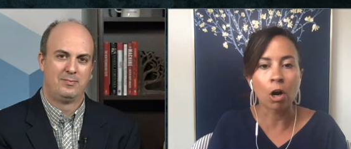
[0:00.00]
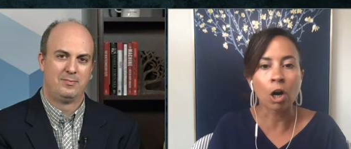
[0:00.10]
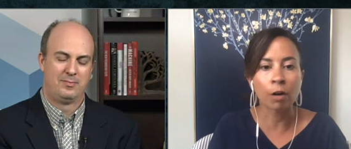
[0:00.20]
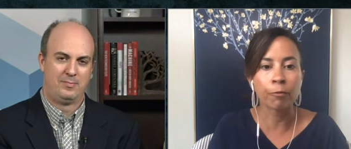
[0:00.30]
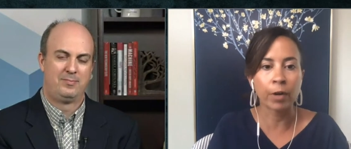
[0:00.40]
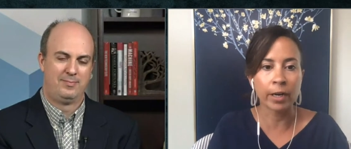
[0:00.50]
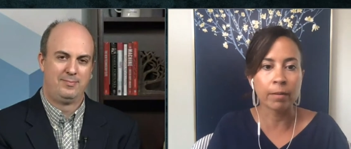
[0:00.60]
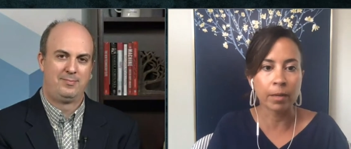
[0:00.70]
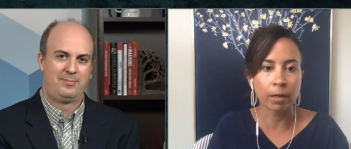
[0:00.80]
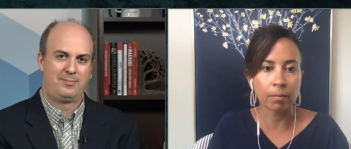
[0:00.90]
Speaker 1: our
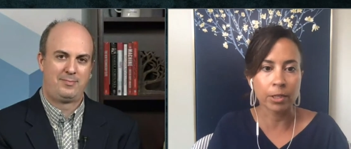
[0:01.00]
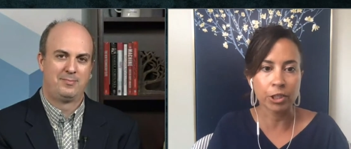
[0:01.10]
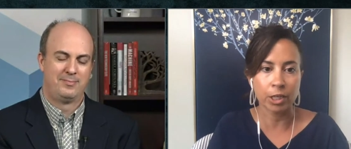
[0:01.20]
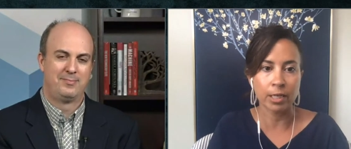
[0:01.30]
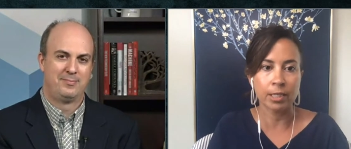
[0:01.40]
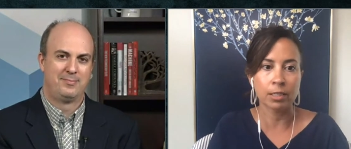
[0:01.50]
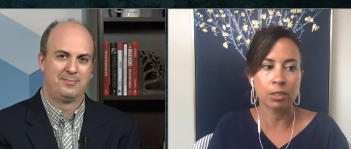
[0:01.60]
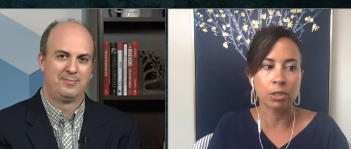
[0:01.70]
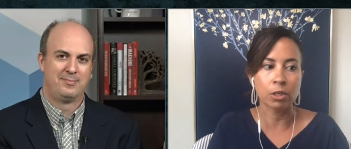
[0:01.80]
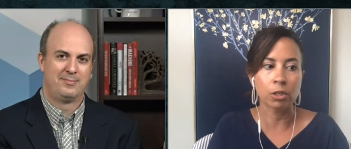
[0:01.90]
fundamental mission is
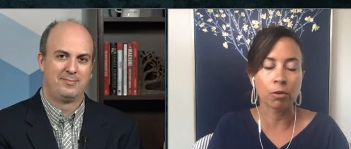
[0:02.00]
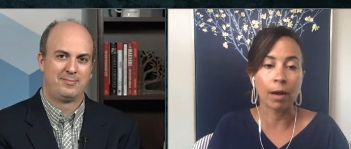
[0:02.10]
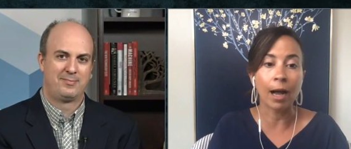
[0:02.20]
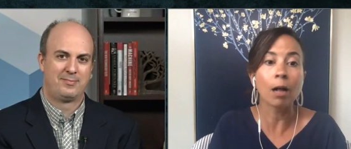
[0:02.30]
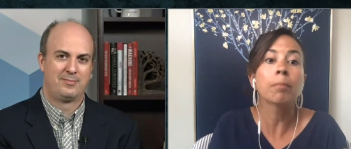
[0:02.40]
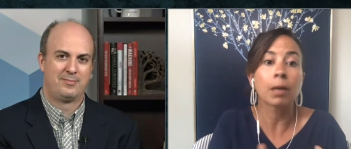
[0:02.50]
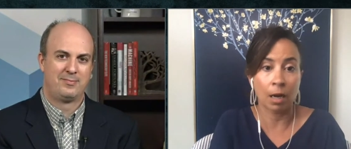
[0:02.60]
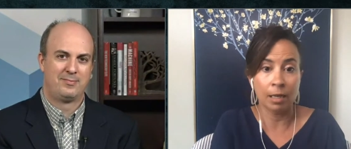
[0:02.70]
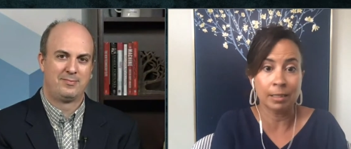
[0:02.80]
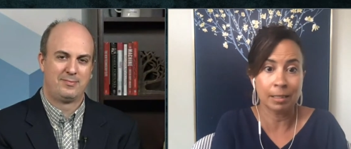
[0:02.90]
to help
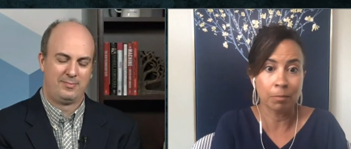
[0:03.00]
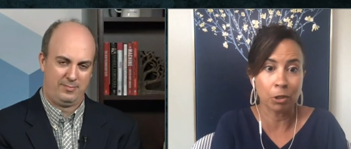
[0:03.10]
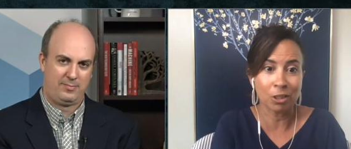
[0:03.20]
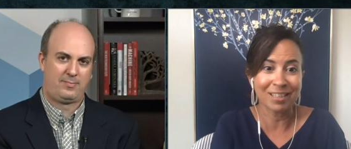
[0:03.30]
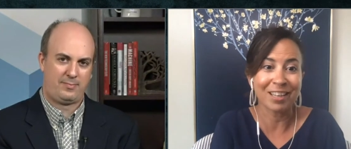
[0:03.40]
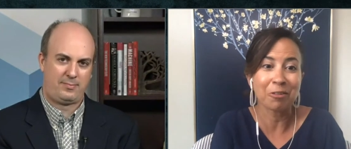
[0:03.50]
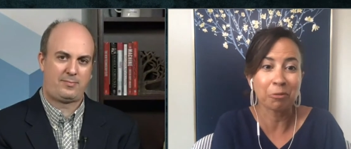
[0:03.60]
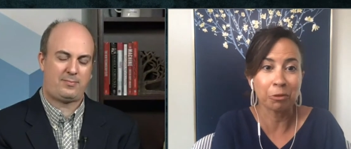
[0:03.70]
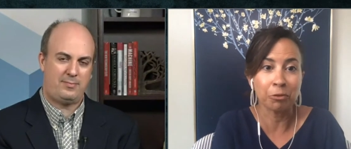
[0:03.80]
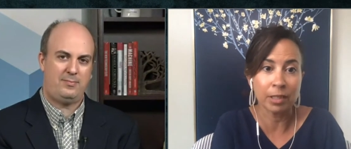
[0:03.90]
customers get
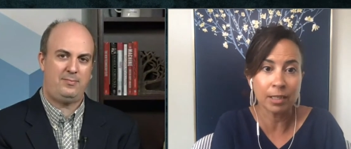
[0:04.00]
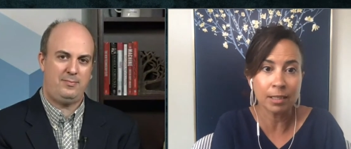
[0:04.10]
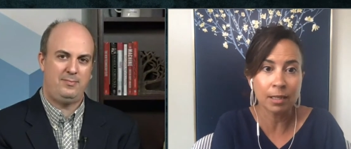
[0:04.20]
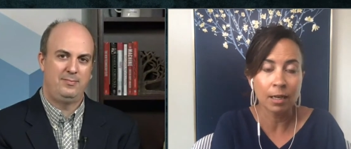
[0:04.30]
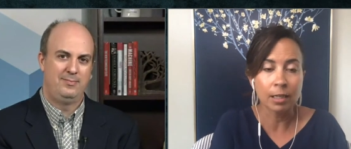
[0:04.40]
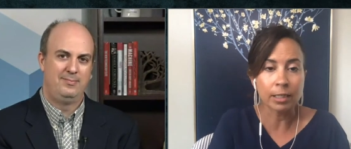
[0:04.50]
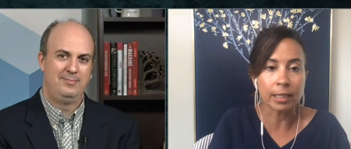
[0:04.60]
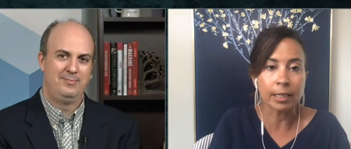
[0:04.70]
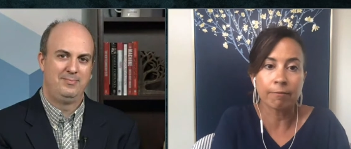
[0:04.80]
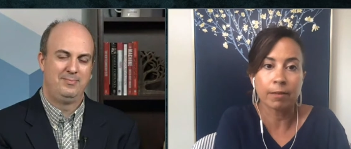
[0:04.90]
through this,
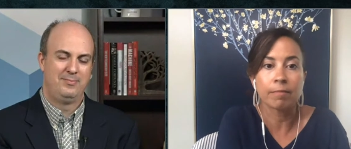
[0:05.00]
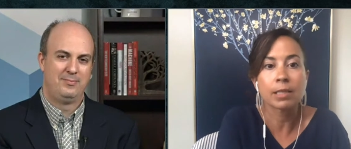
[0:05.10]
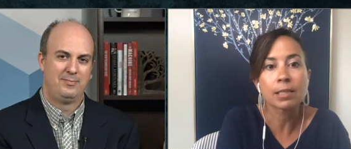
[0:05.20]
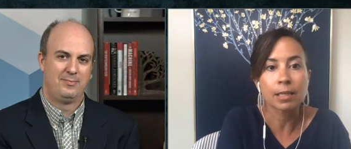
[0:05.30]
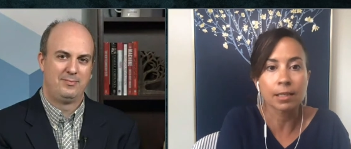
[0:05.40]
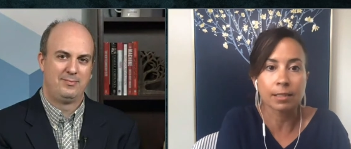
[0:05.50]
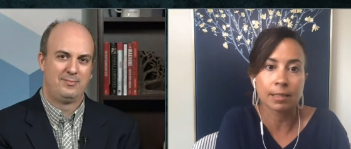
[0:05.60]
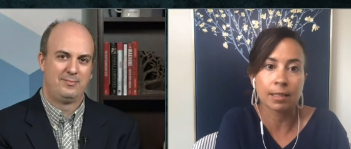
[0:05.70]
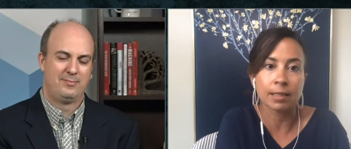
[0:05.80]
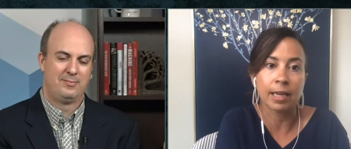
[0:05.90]
to give them the
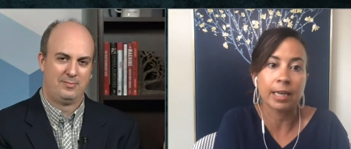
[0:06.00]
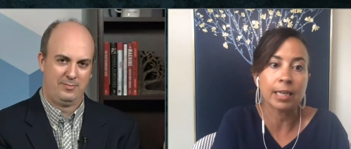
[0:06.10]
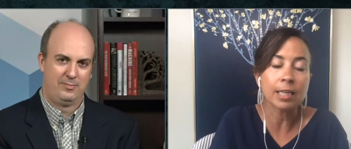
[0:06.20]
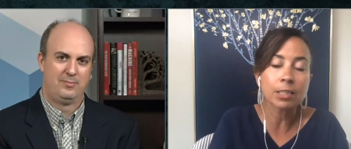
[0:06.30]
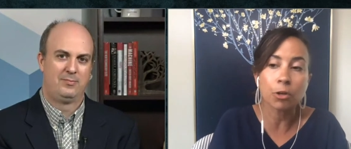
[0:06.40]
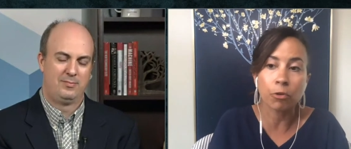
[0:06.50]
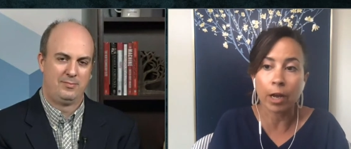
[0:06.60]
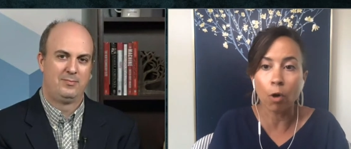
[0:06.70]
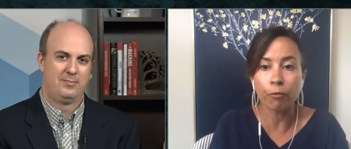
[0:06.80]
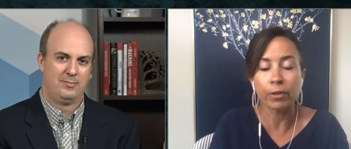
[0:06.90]
skills that they need so
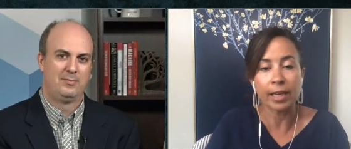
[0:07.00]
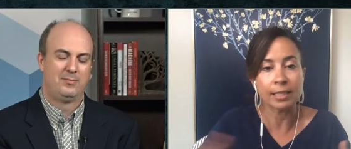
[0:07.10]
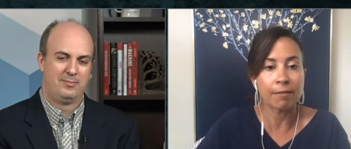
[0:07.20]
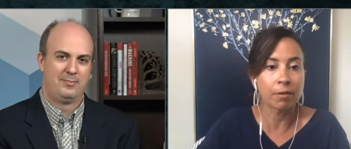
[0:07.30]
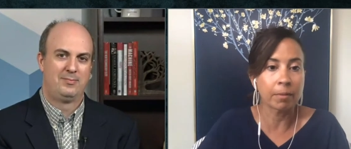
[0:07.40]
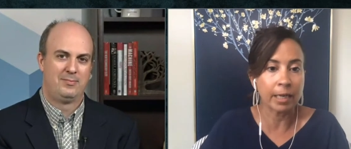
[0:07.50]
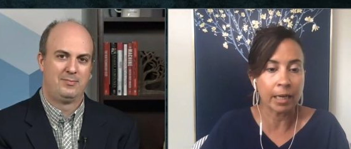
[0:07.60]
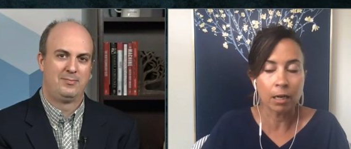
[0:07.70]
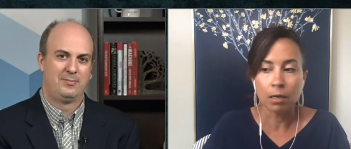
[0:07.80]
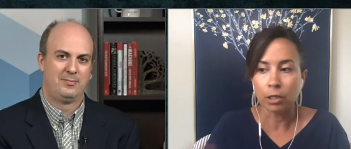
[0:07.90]
that hopefully as
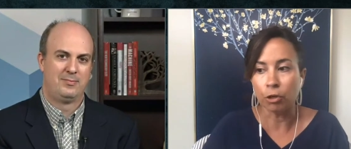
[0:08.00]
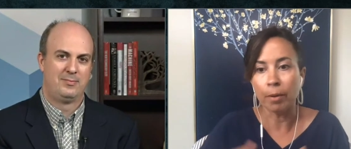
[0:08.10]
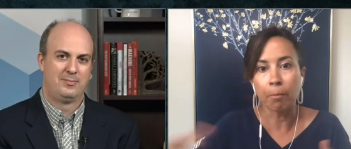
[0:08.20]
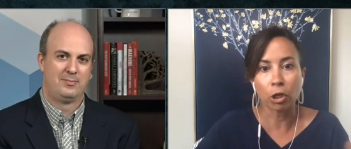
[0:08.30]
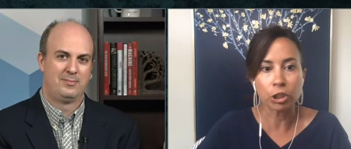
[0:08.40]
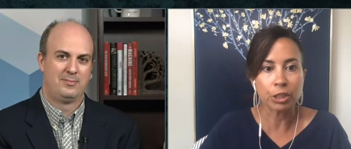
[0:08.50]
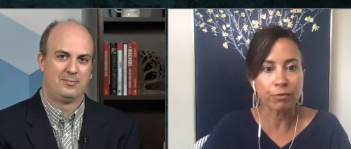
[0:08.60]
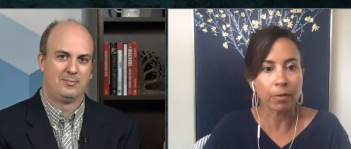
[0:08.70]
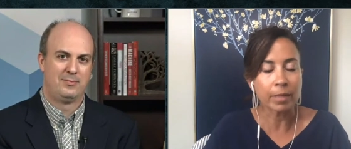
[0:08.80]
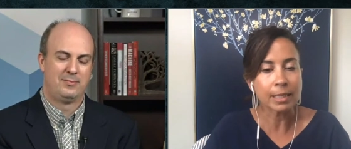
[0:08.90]
everybody, you know, emerges
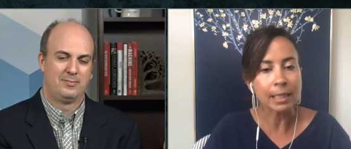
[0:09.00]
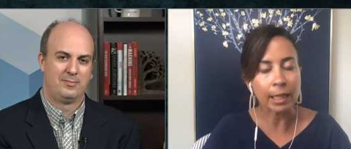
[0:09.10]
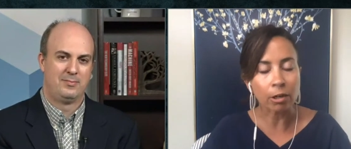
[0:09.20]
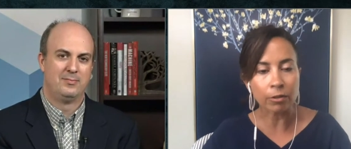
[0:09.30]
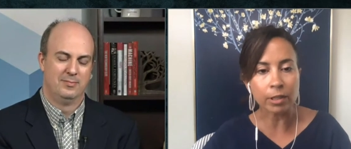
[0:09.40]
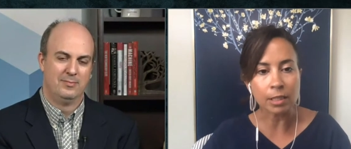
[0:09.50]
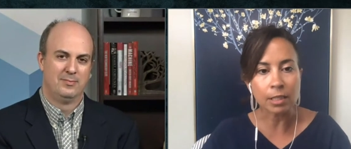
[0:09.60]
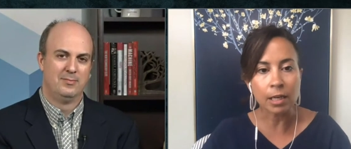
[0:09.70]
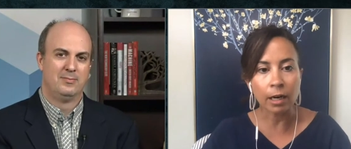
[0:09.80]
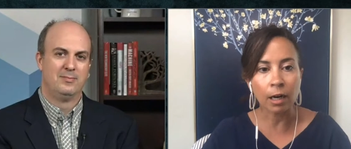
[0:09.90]
from this later this
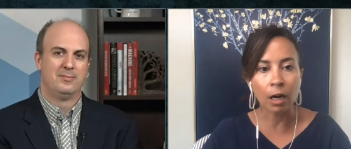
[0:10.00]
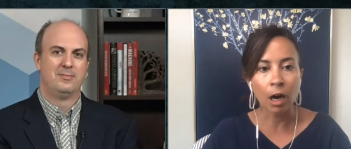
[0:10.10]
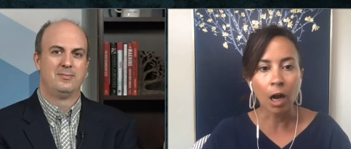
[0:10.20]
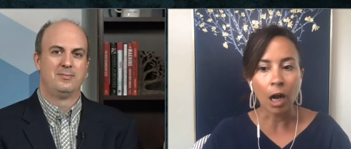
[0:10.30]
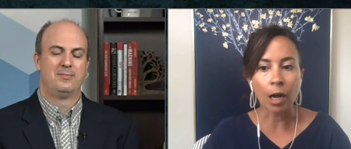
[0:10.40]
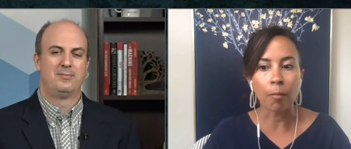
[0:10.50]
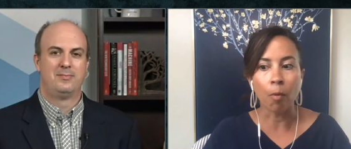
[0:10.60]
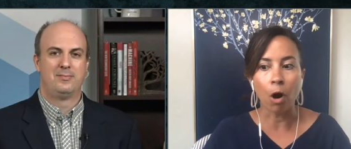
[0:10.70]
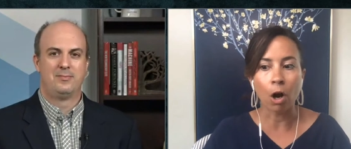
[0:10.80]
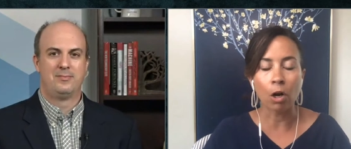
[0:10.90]
year, um,
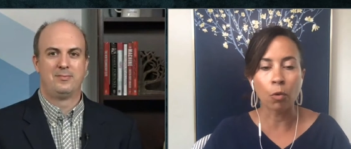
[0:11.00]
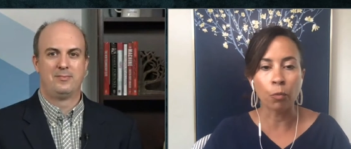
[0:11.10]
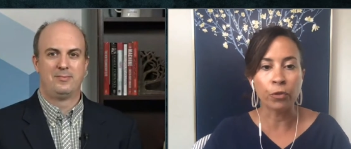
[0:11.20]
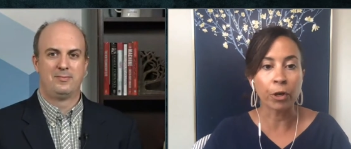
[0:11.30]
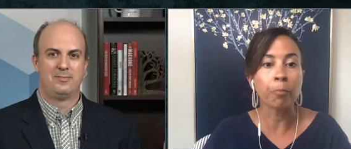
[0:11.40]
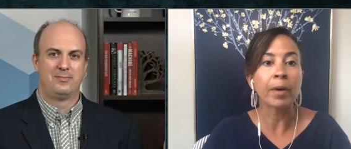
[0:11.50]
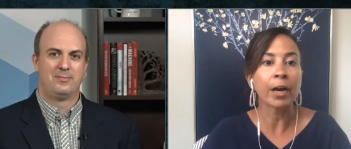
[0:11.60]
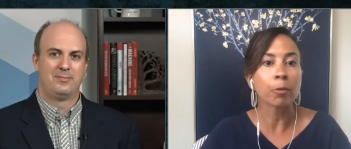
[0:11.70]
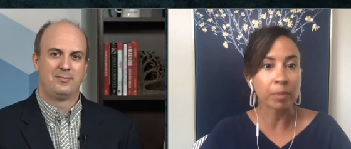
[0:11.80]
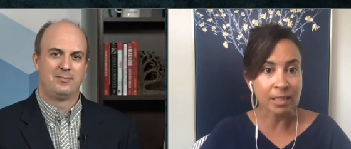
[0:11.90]
they're
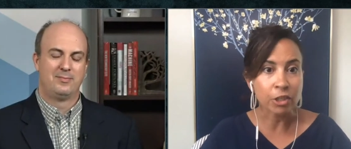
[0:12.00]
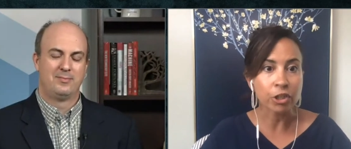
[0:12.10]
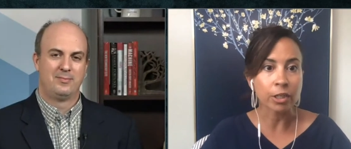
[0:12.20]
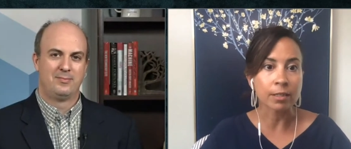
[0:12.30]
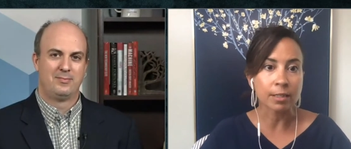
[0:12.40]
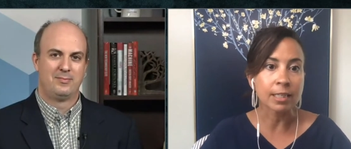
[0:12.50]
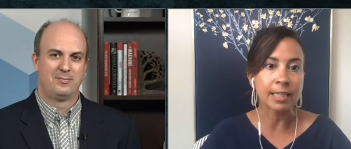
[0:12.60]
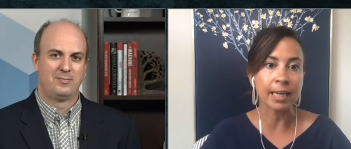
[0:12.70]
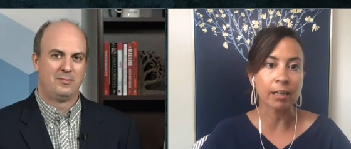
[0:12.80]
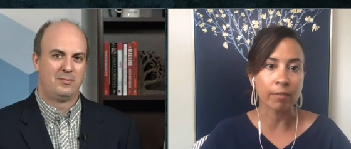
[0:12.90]
better positioned to
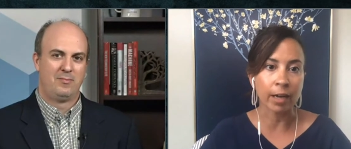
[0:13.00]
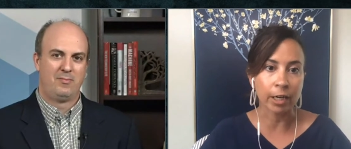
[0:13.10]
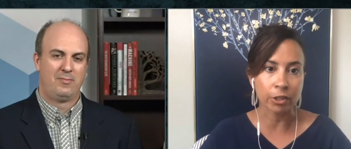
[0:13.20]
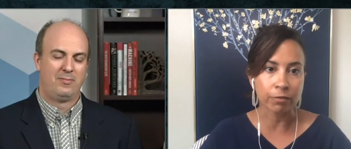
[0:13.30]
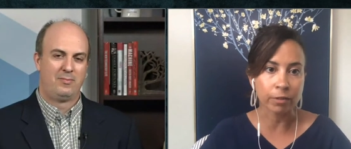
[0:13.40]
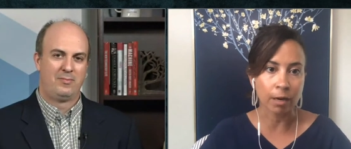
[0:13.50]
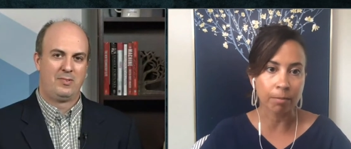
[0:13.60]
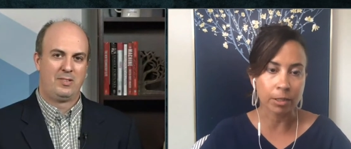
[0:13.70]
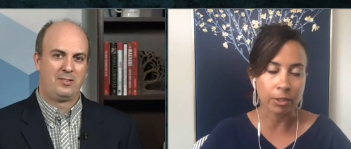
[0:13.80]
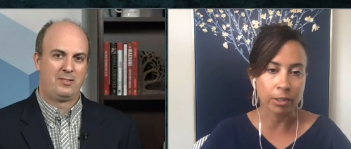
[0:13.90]
take advantage of the
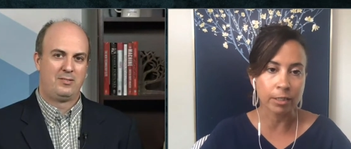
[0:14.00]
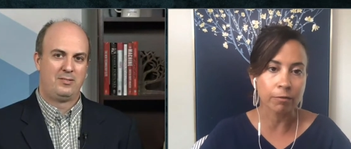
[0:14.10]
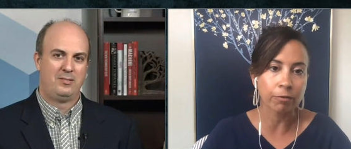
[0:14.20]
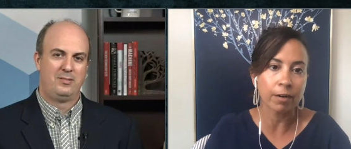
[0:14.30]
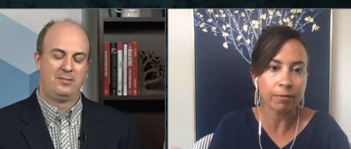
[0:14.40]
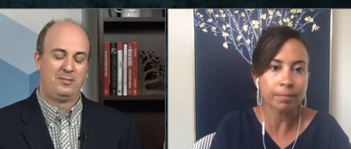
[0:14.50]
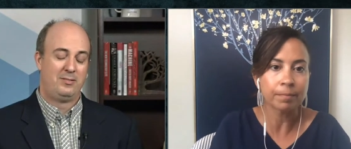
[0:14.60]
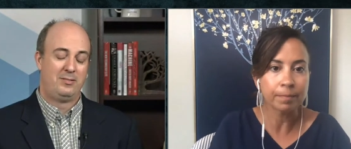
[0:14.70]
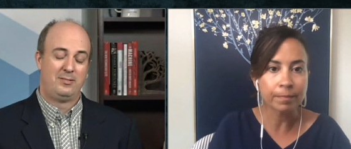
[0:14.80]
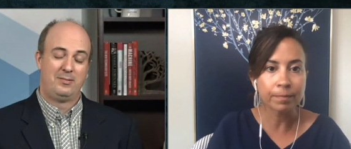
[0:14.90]
opportunities in front of them.